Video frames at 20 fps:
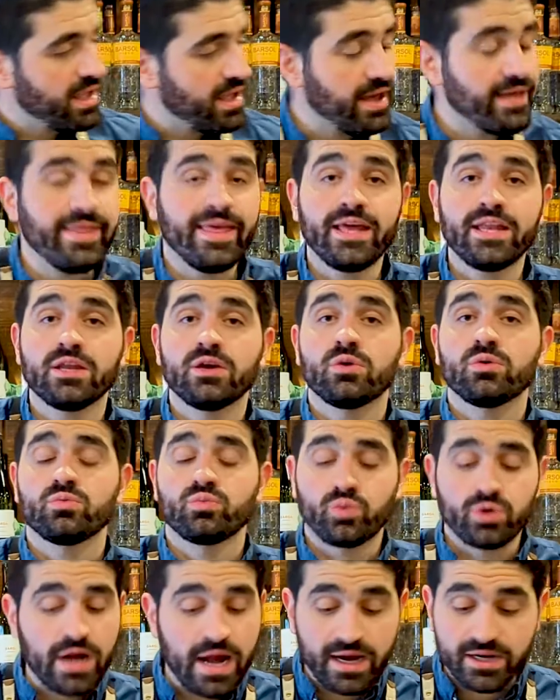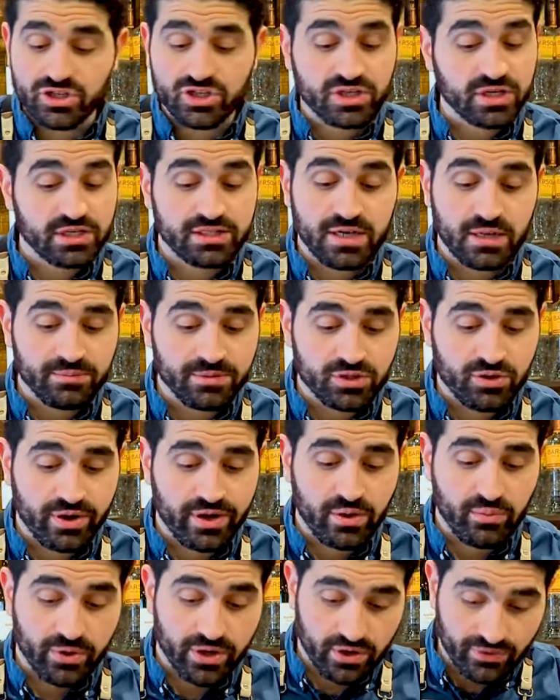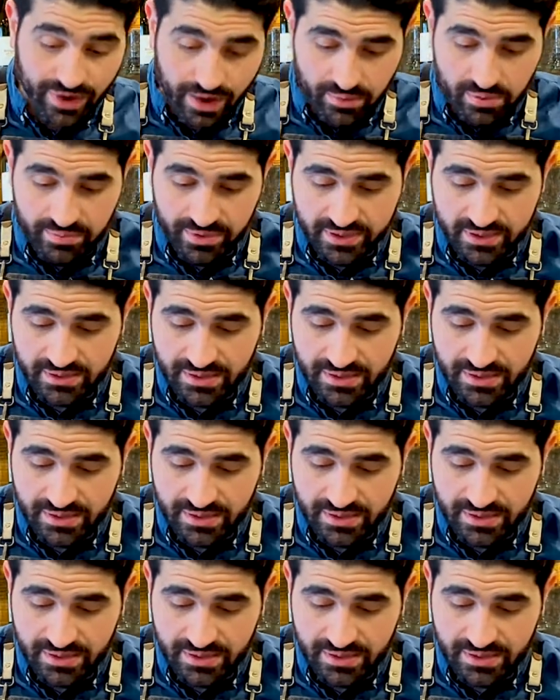And then we're not just gonna dump this right in. We're gonna grab our mixing